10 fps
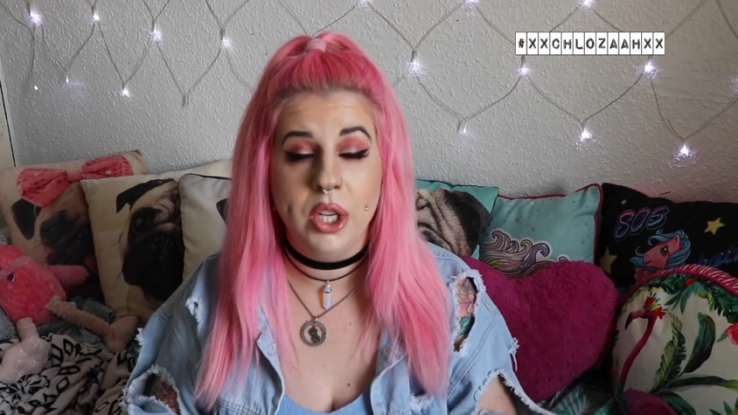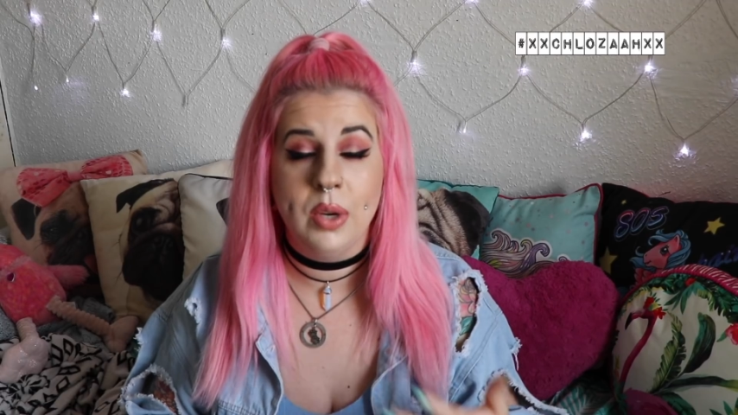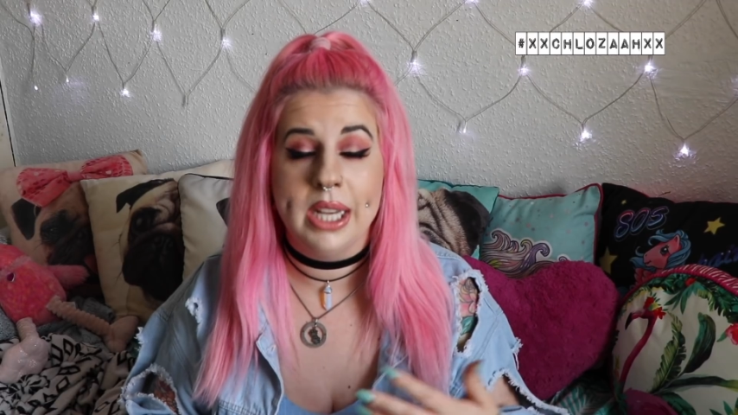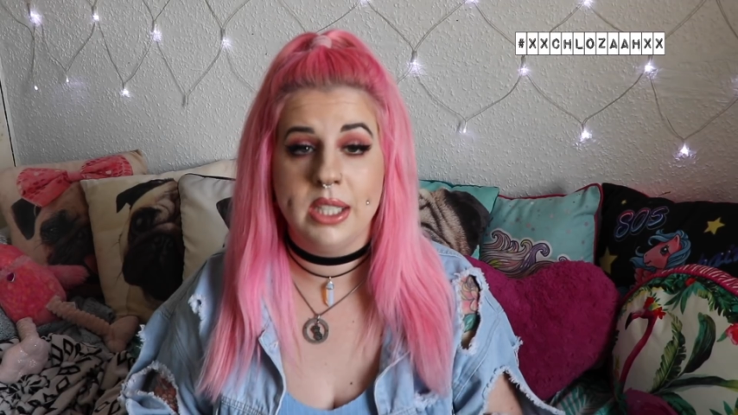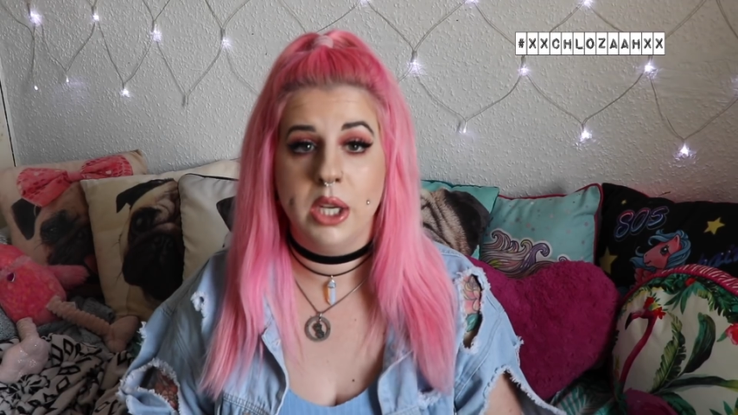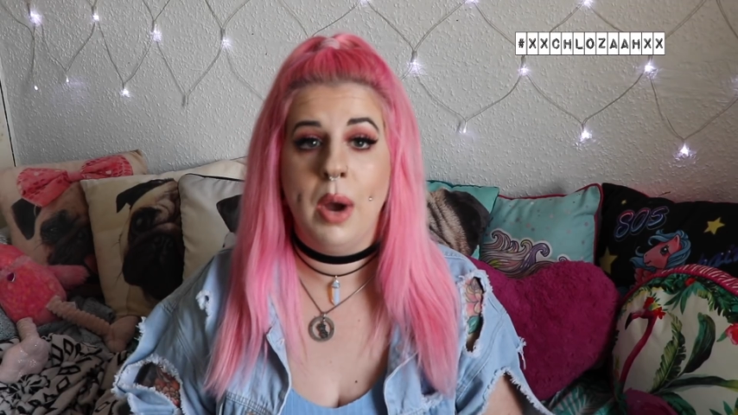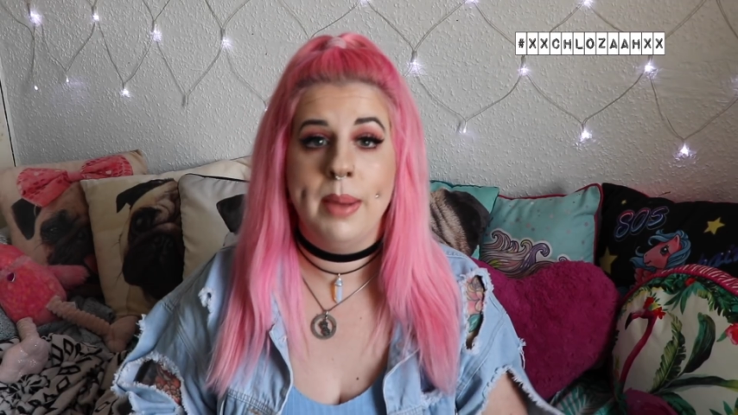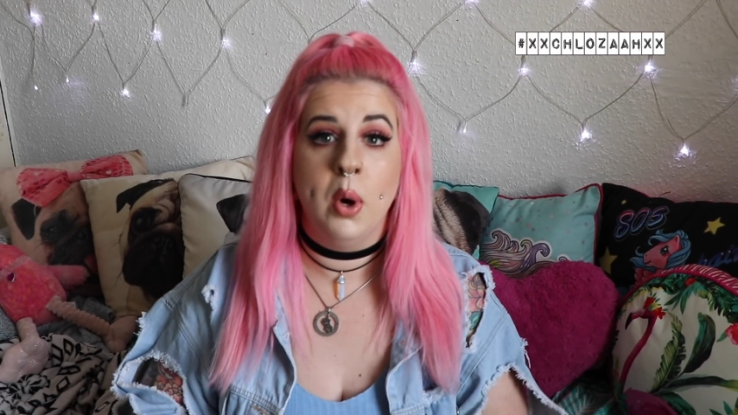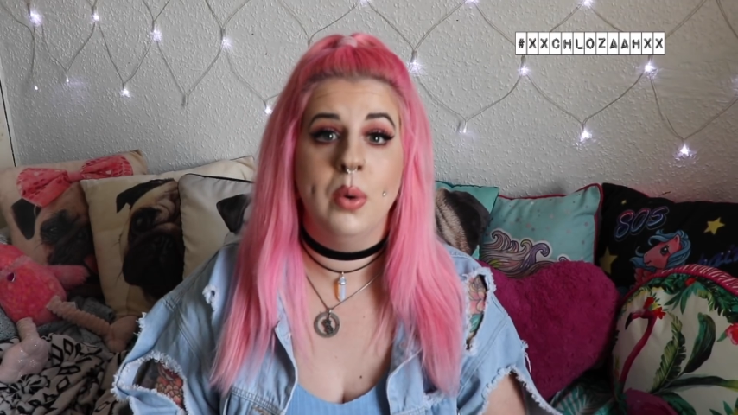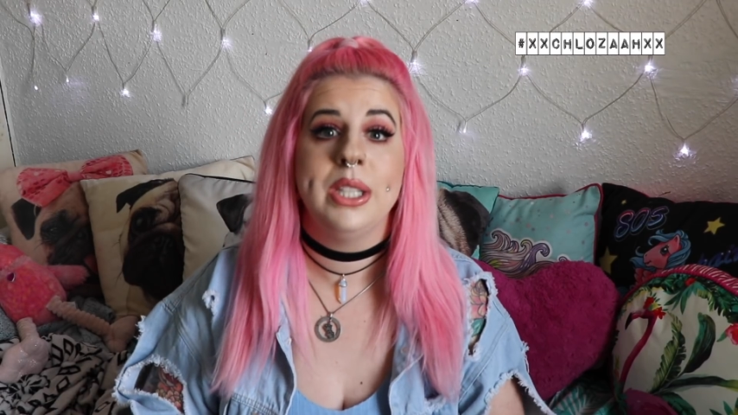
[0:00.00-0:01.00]
You guys know
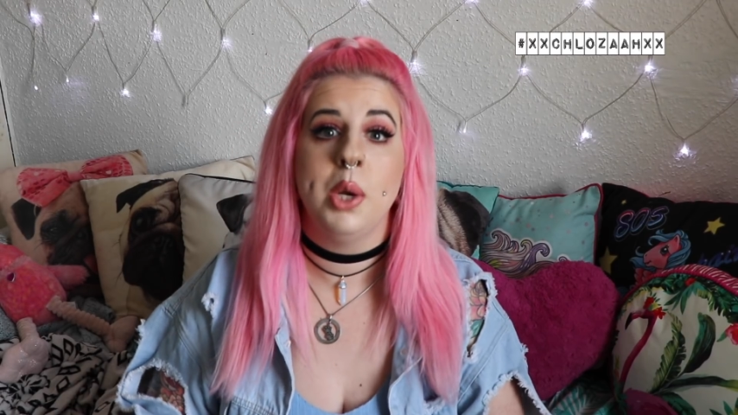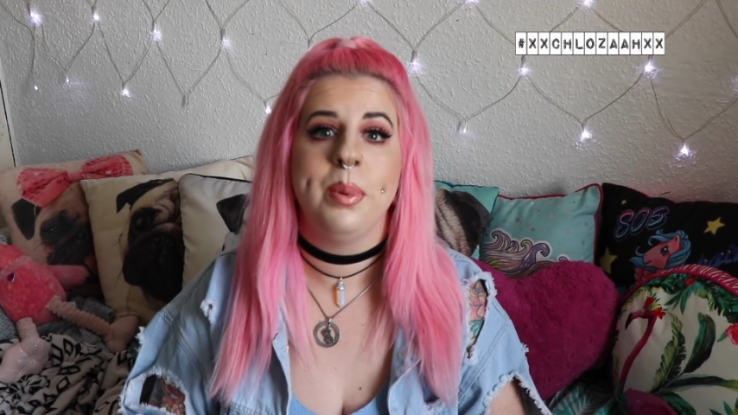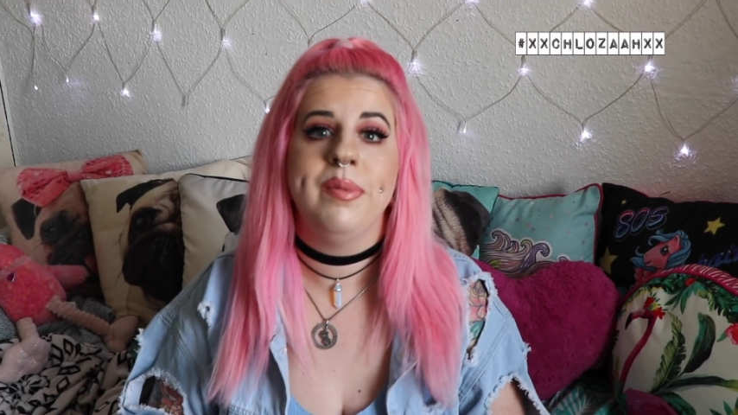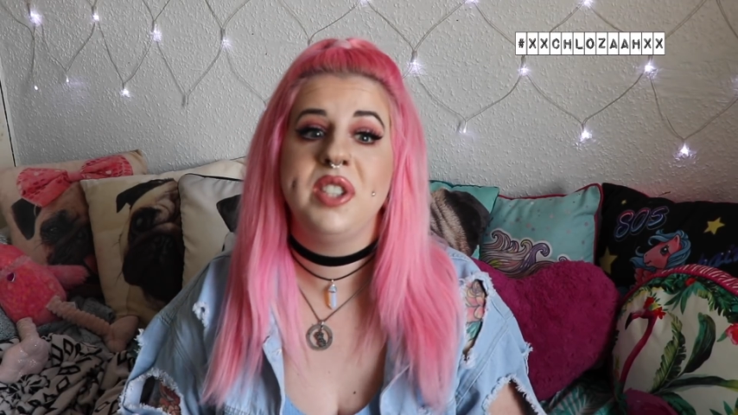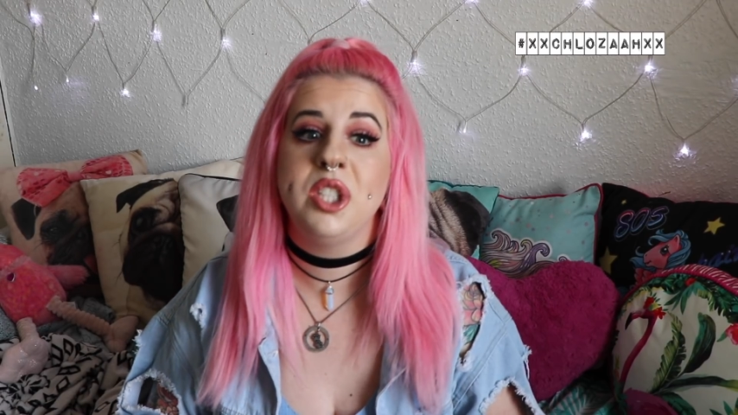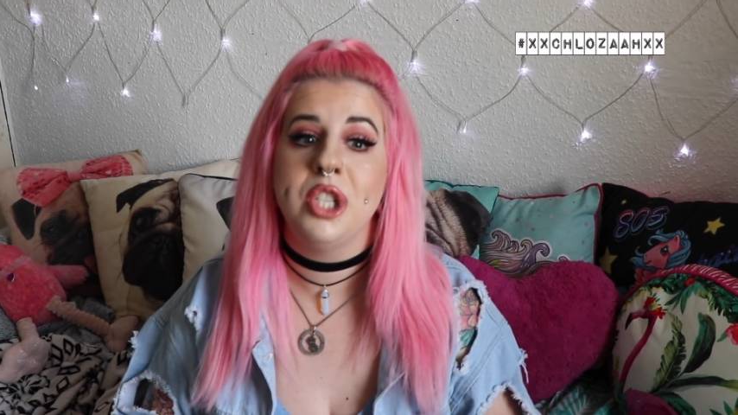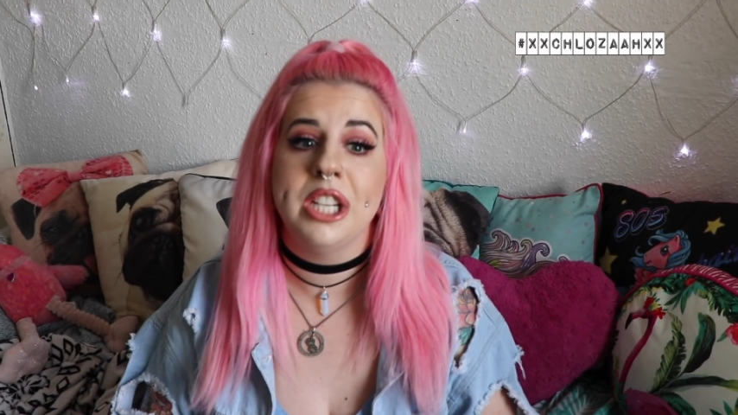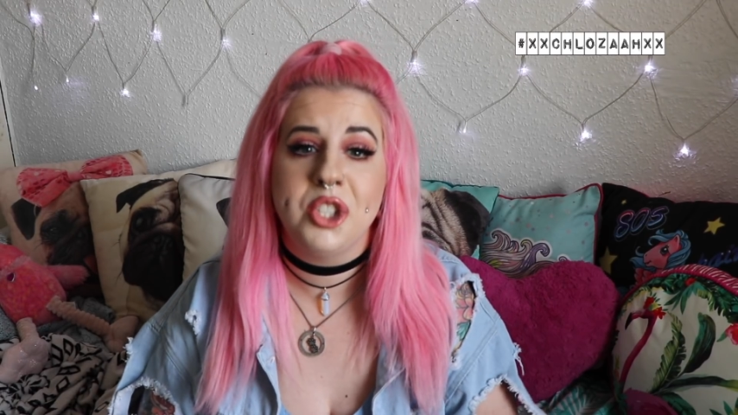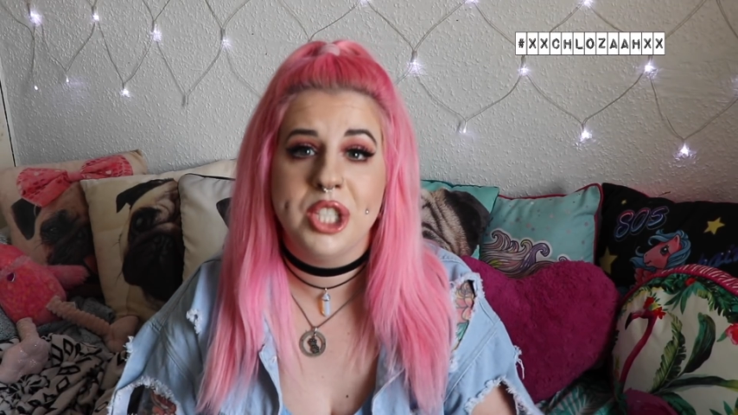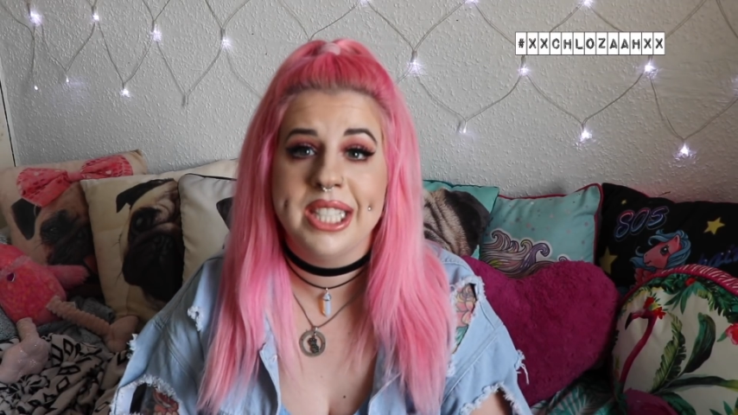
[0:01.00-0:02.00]
I'm always open for
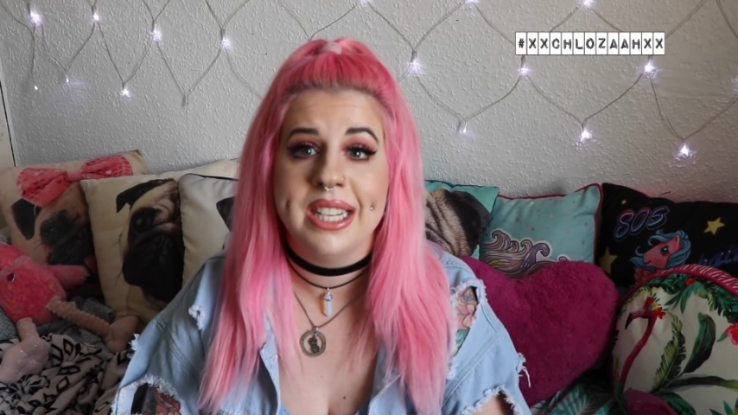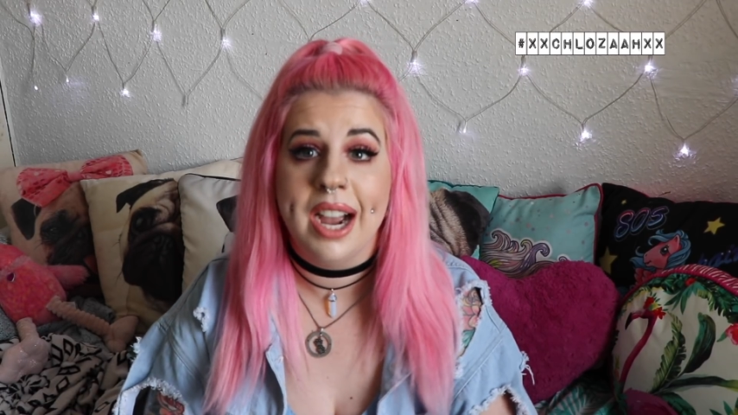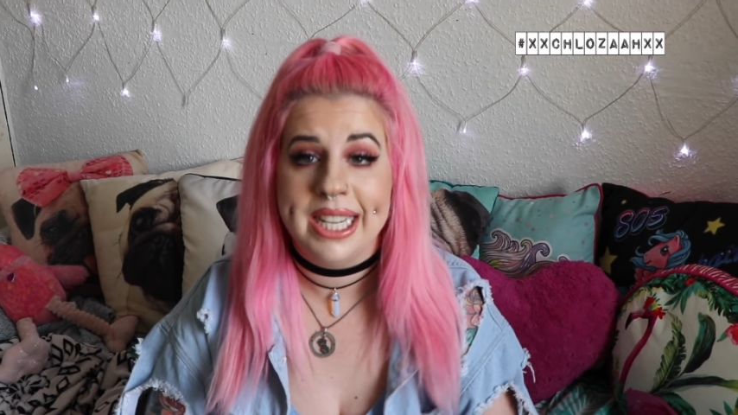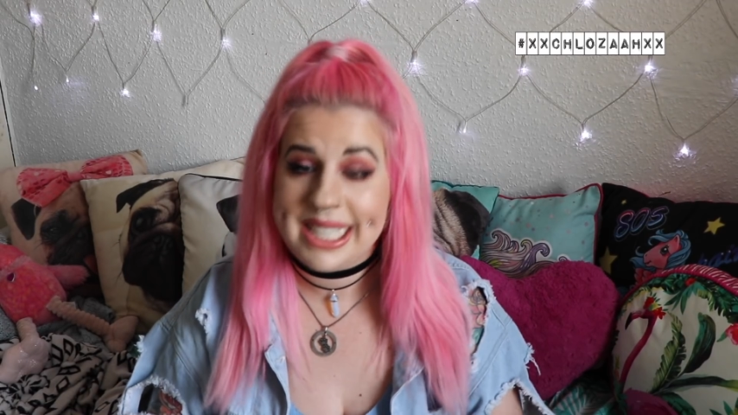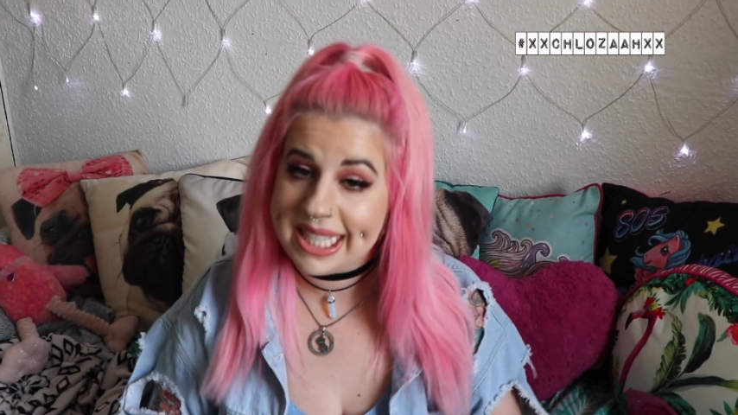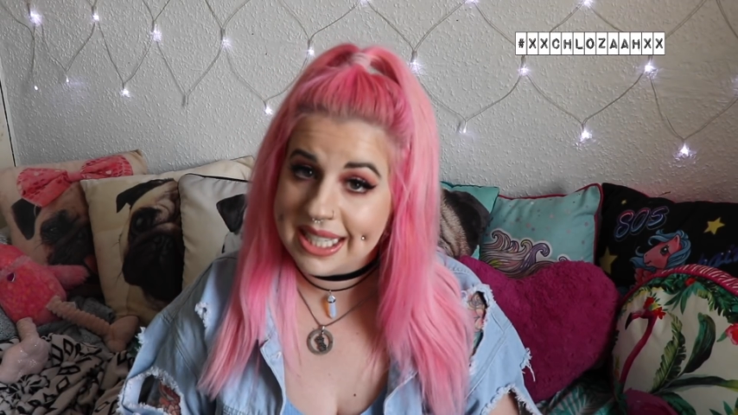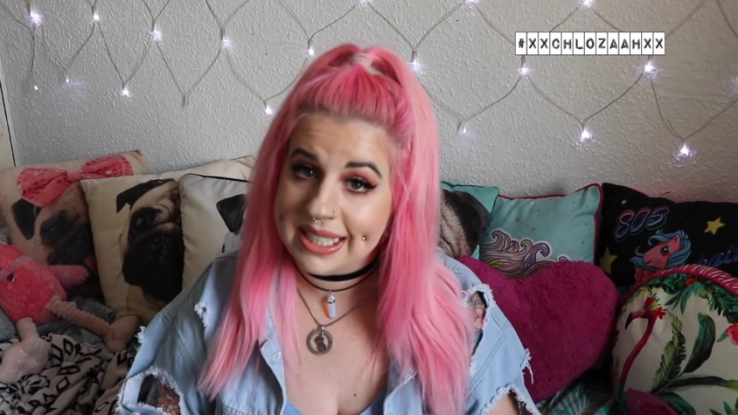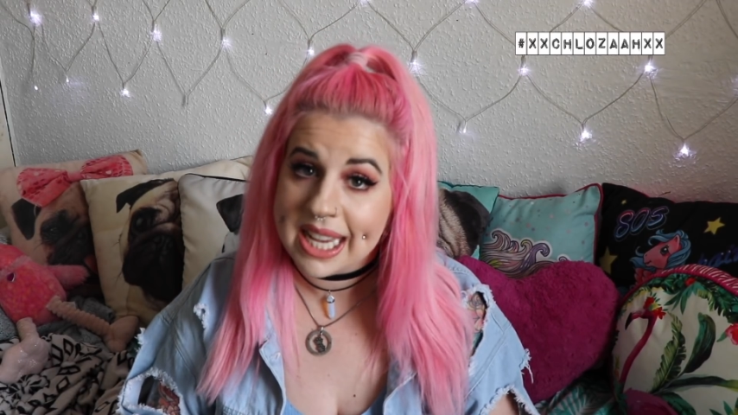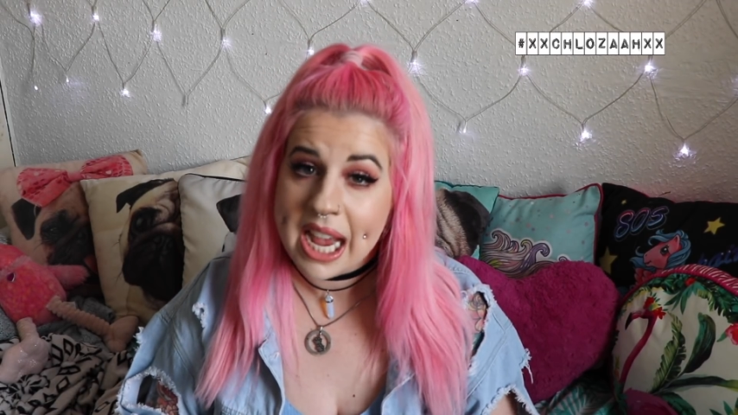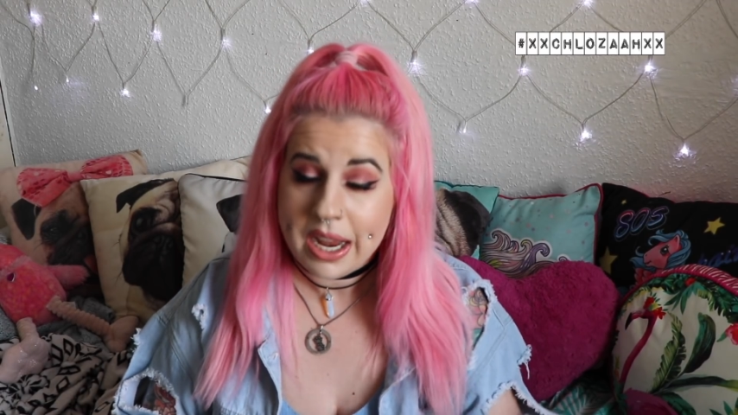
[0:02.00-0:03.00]
suggestions and ideas.